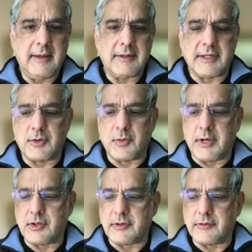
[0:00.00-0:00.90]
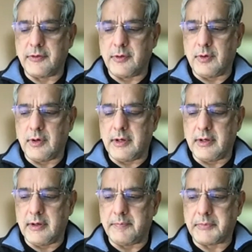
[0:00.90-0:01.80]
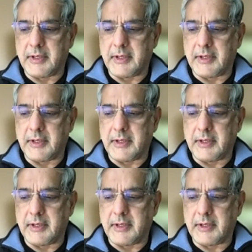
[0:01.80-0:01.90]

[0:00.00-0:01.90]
situations for um,